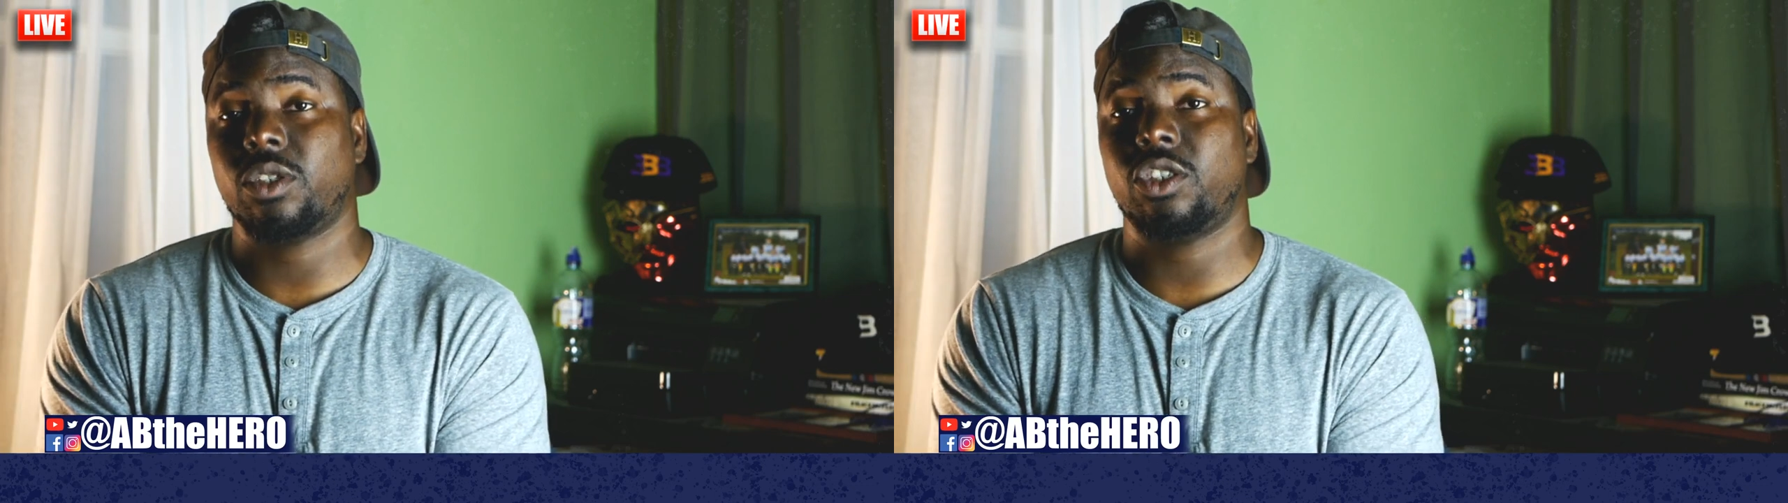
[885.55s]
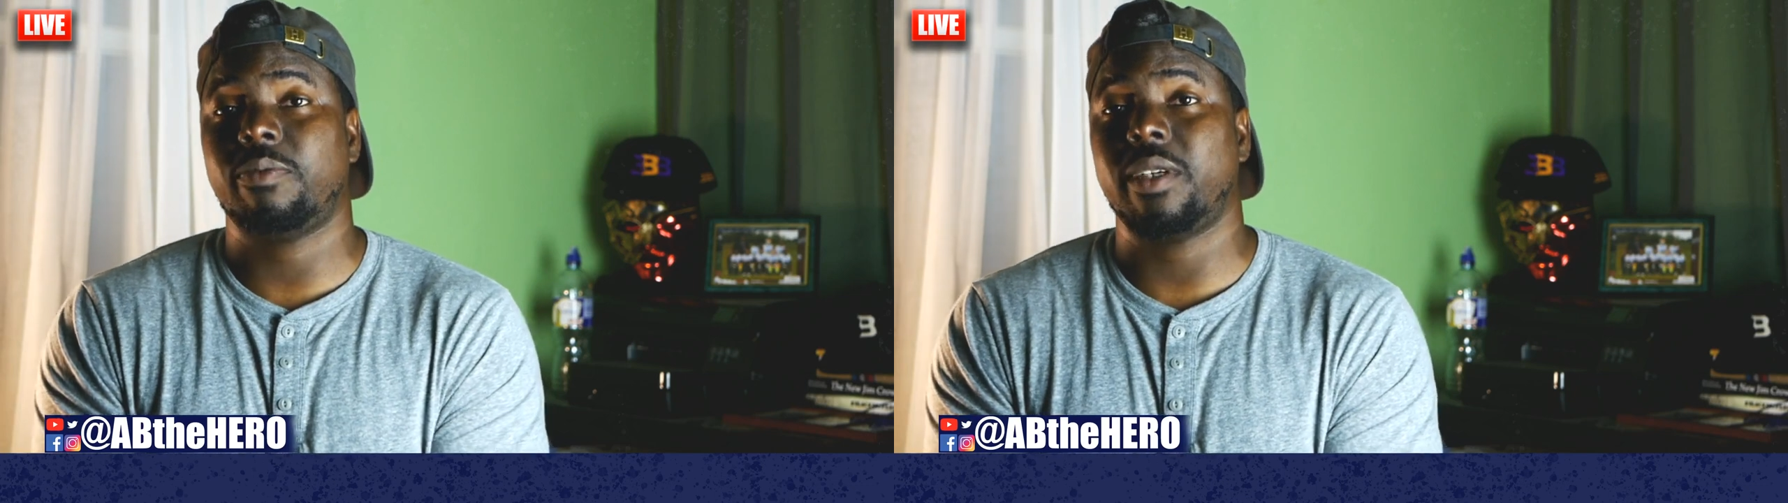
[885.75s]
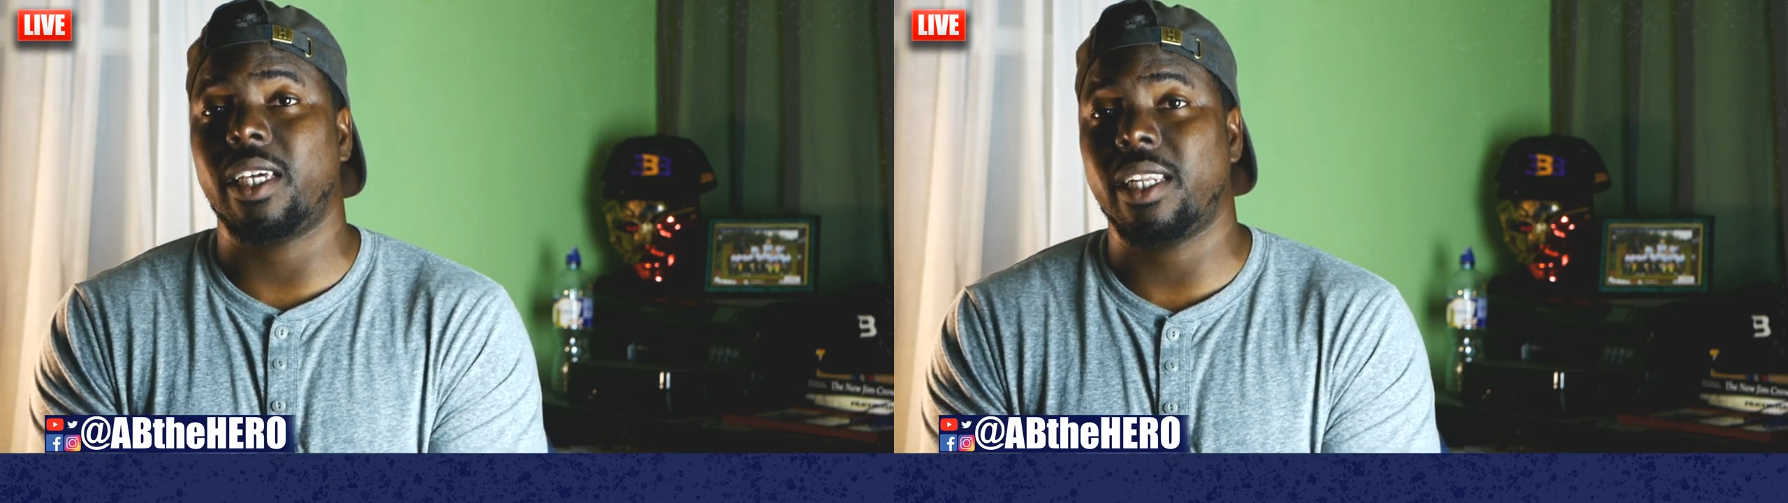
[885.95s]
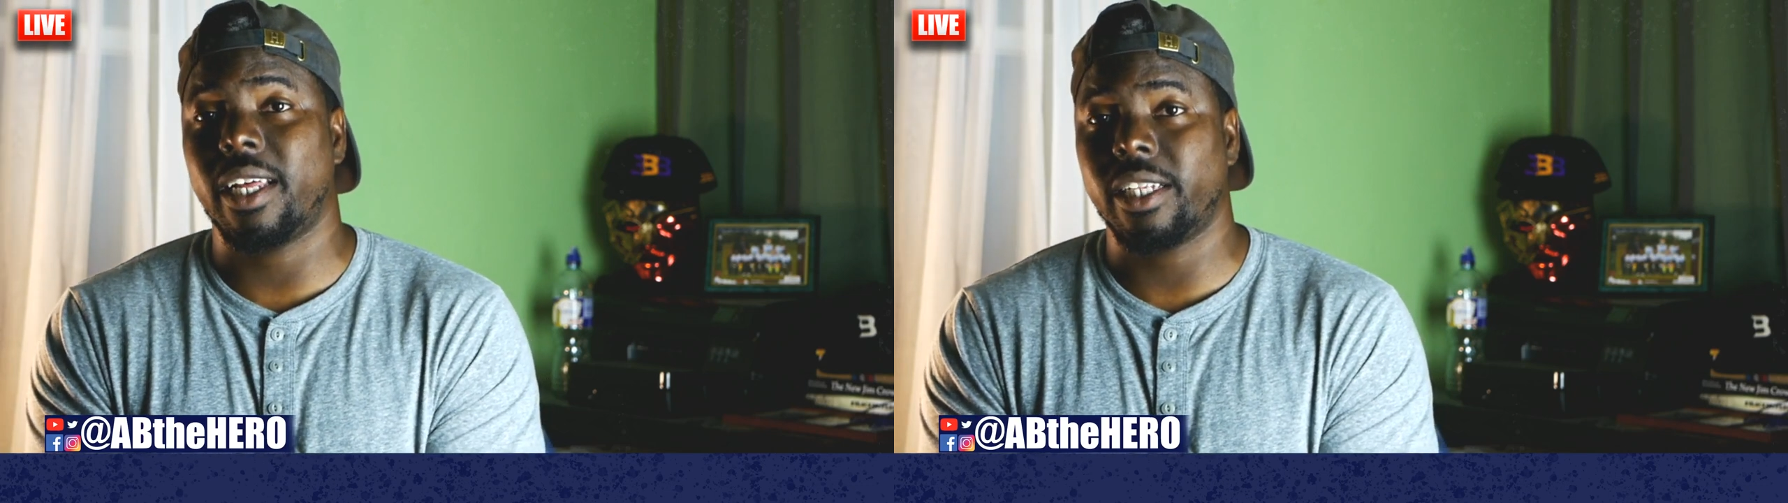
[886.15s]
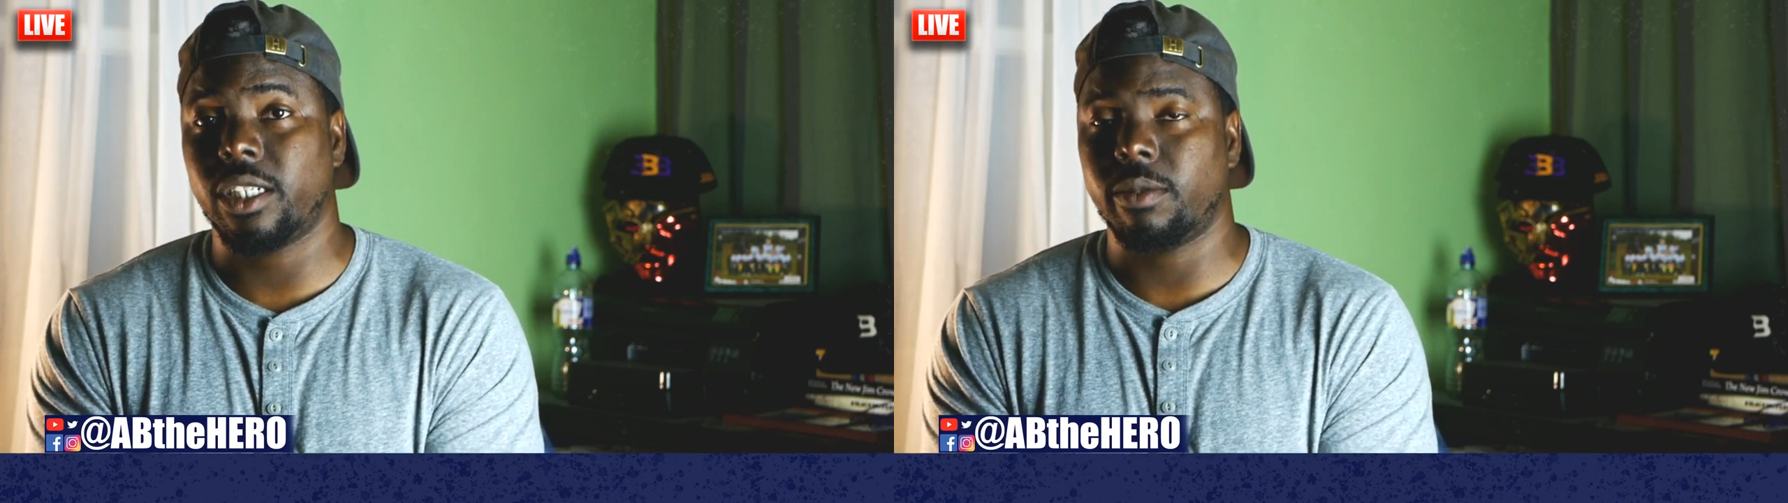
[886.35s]
you'll be
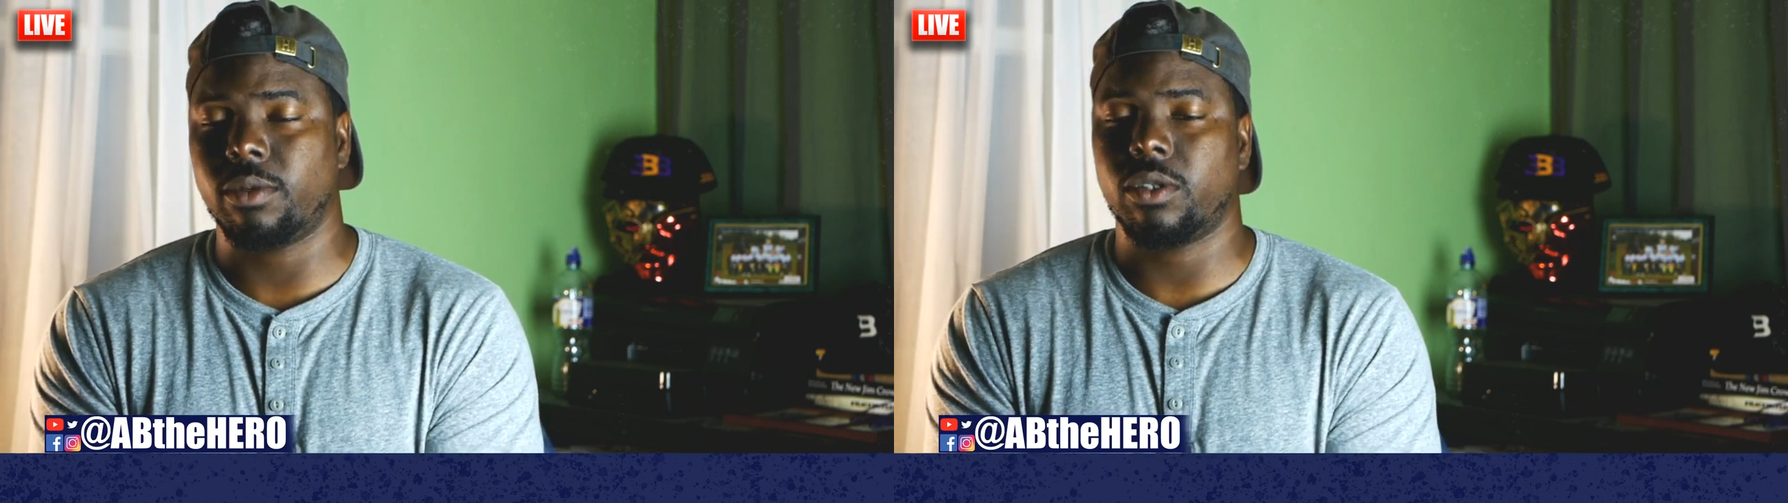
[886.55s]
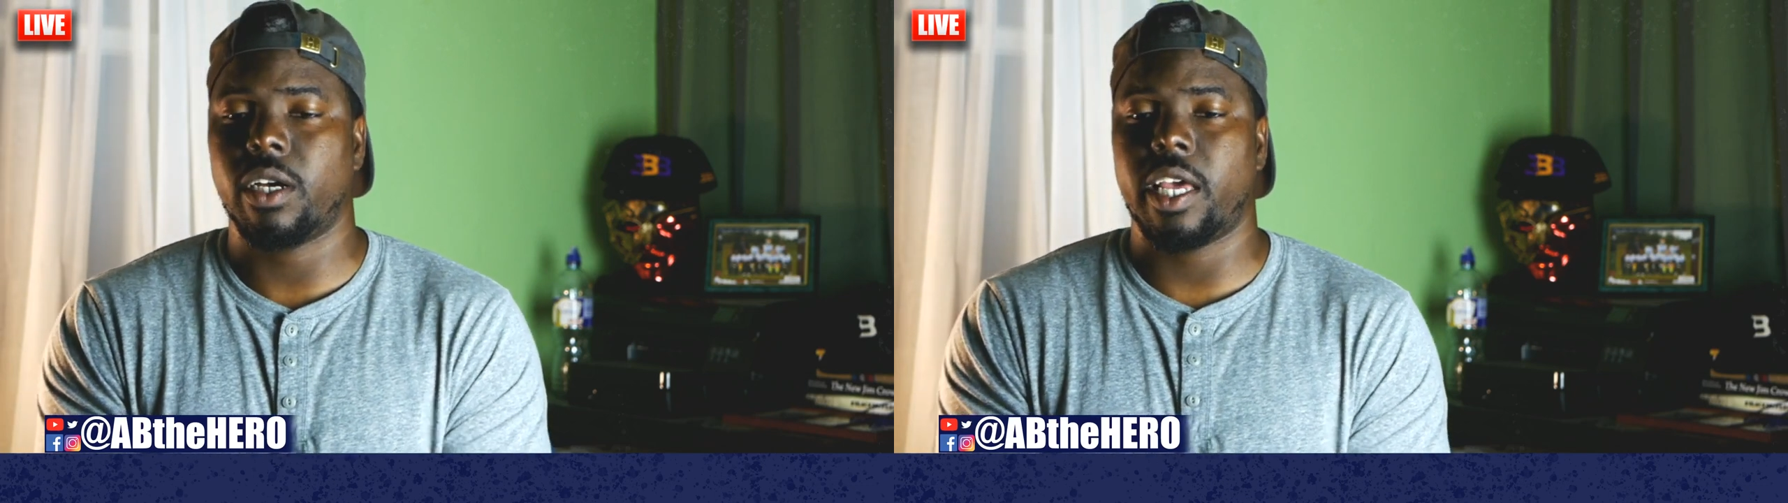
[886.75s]
ineligible.